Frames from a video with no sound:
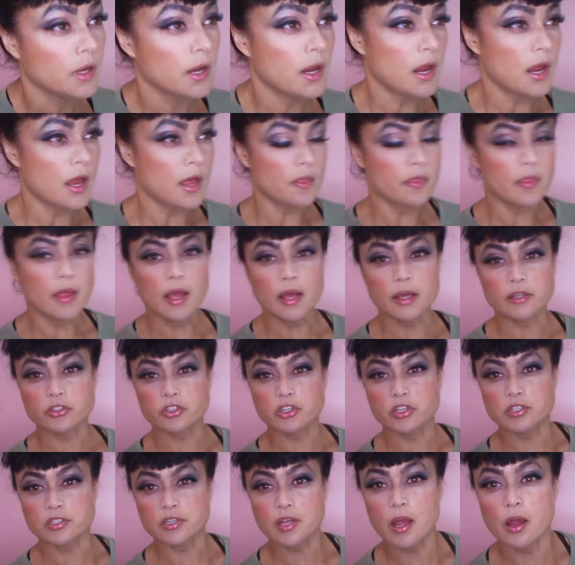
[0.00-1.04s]
And that's
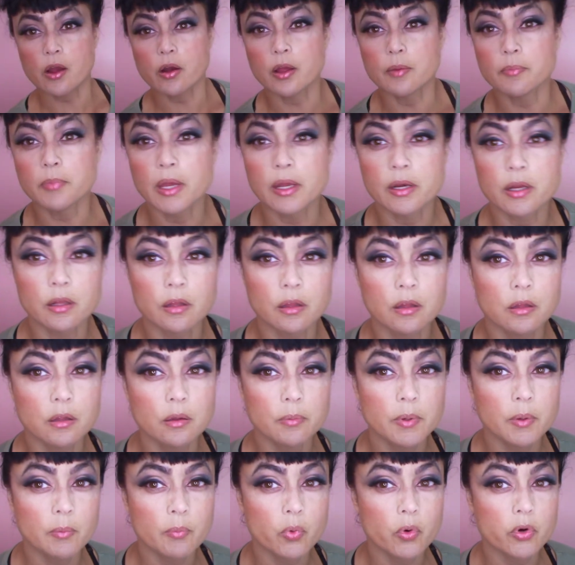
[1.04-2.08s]
just how I made it a little
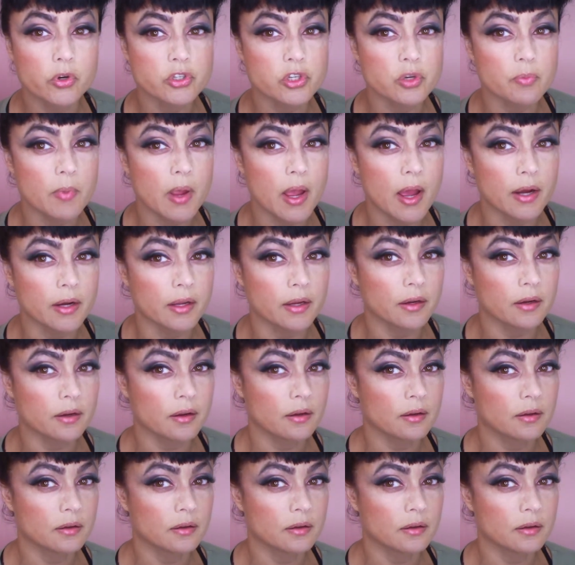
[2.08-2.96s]
bit more dramatic.